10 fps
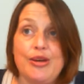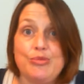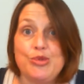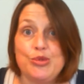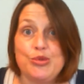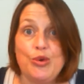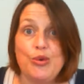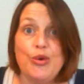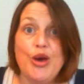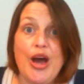so
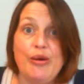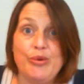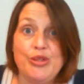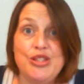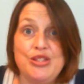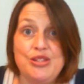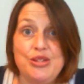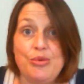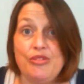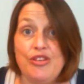I wanted to do
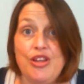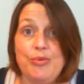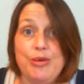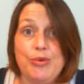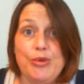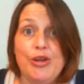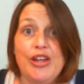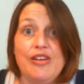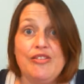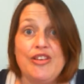one for other people who are
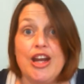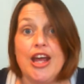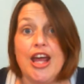looking for it.